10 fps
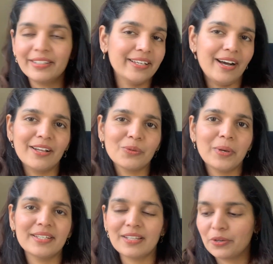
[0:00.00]
yeah,
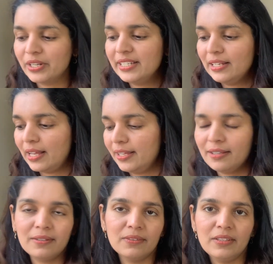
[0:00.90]
otherwise I really
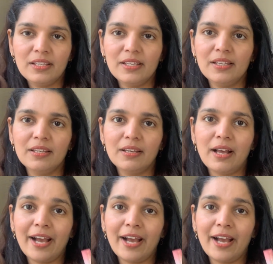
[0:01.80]
like the